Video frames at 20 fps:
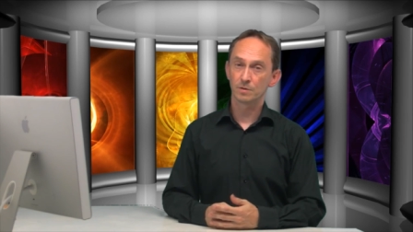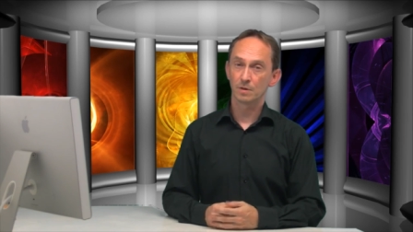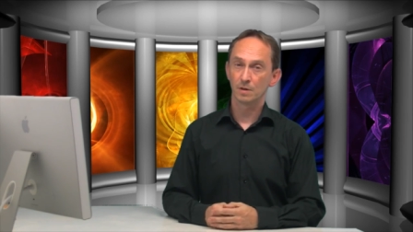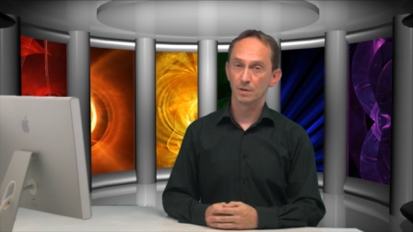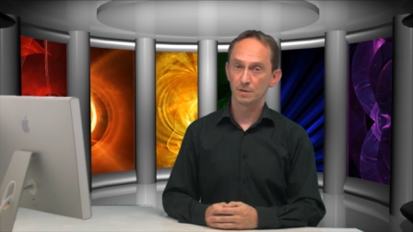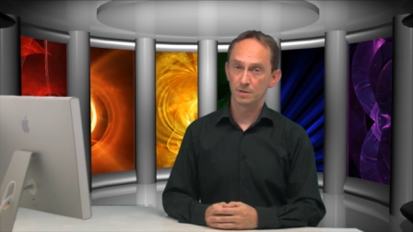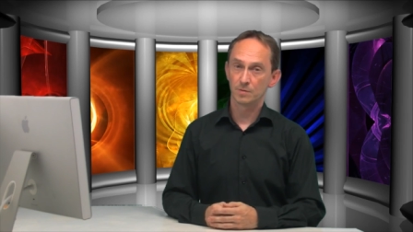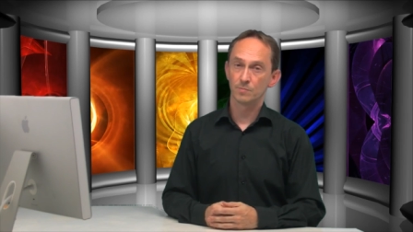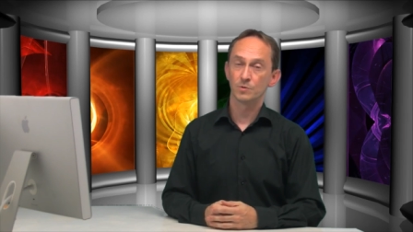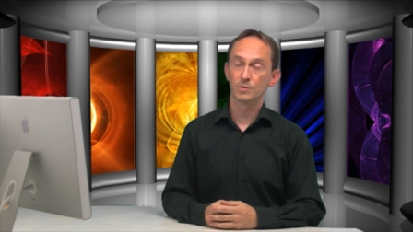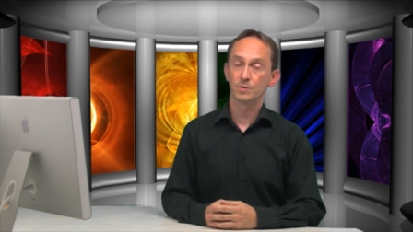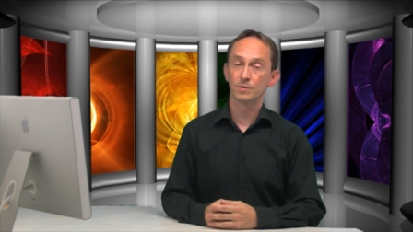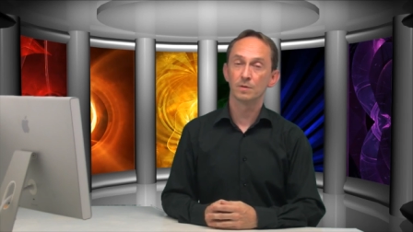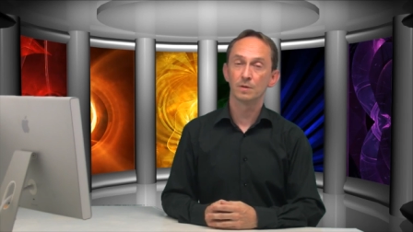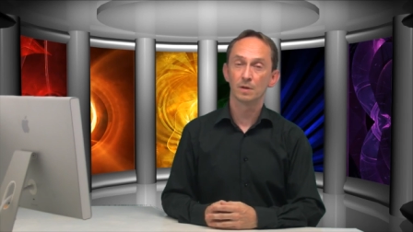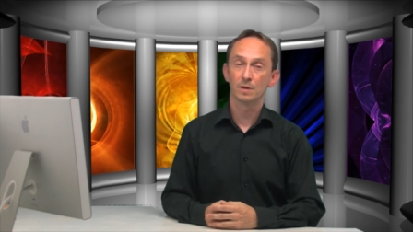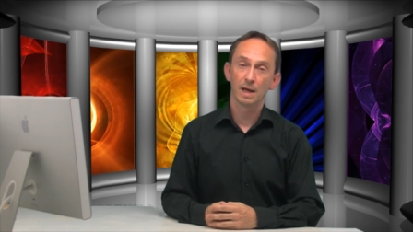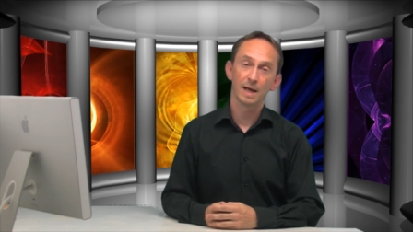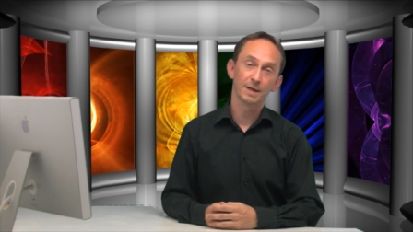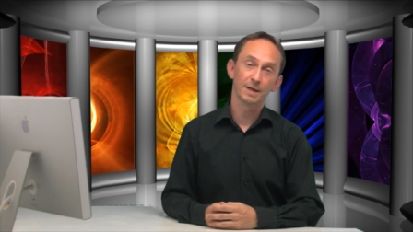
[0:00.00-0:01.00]
customers to
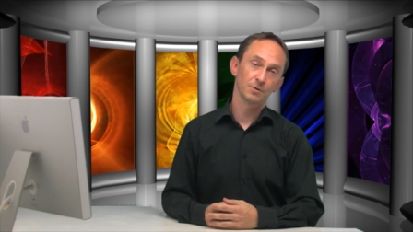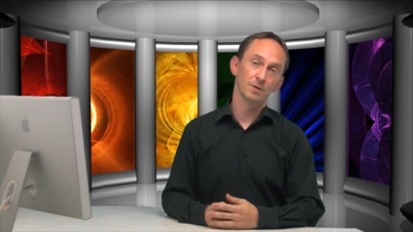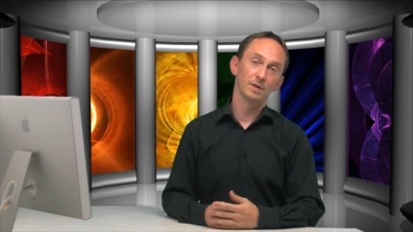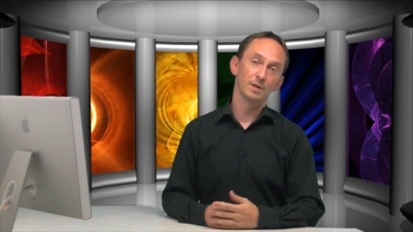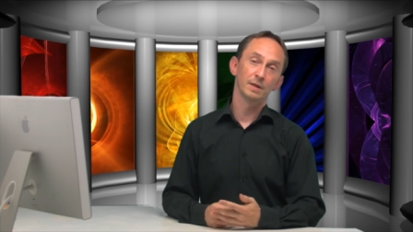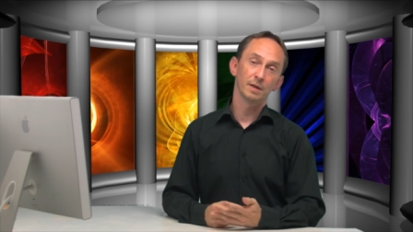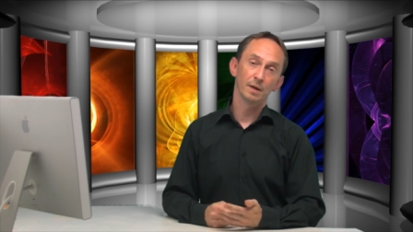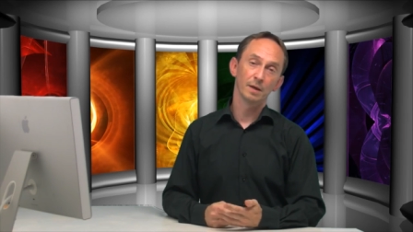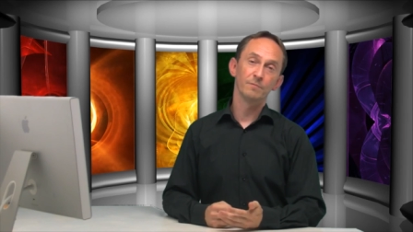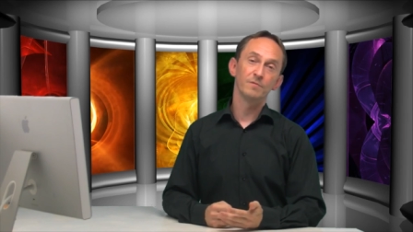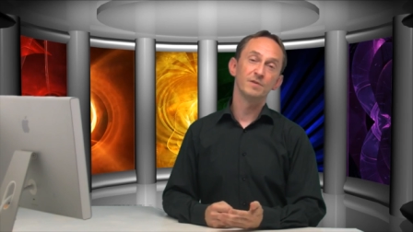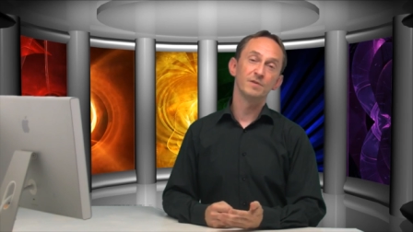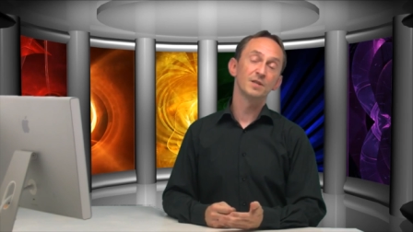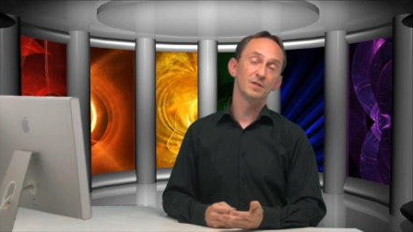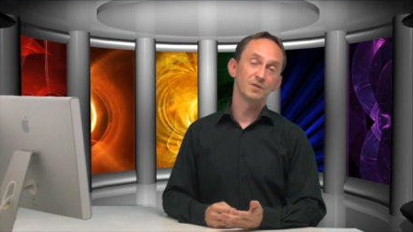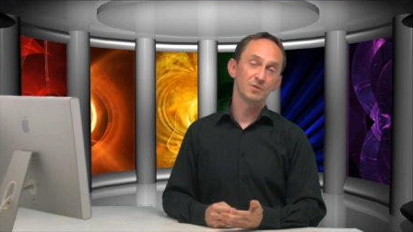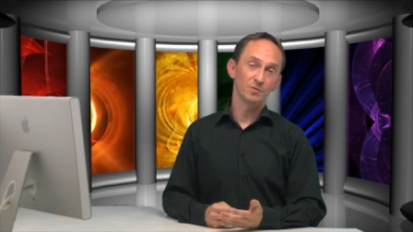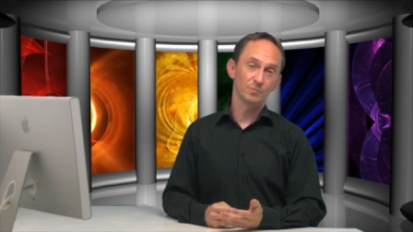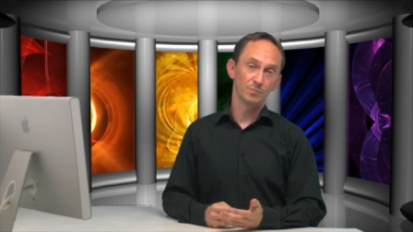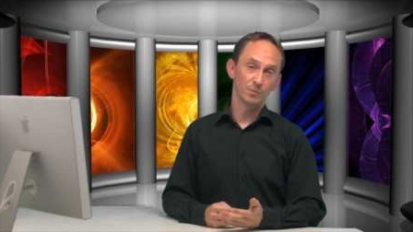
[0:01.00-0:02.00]
actually come
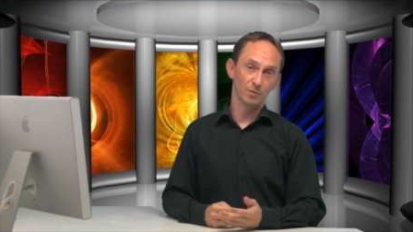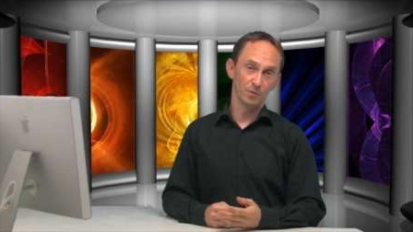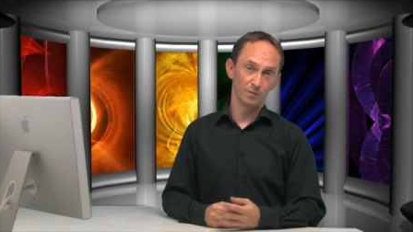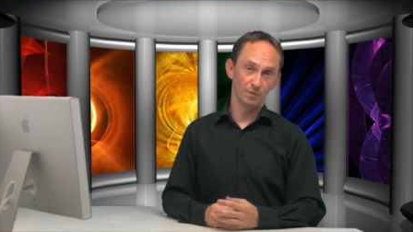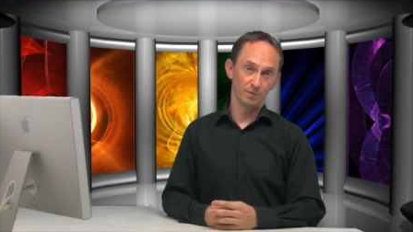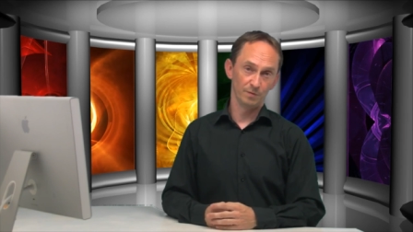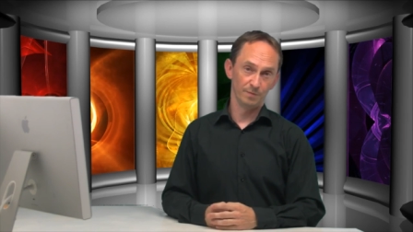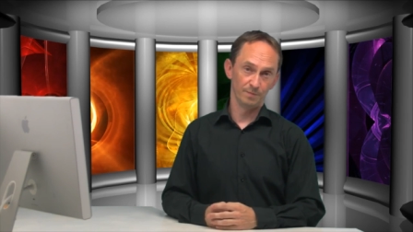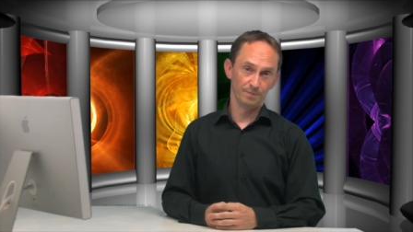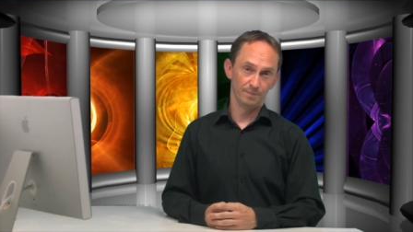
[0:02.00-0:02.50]
visit your booth.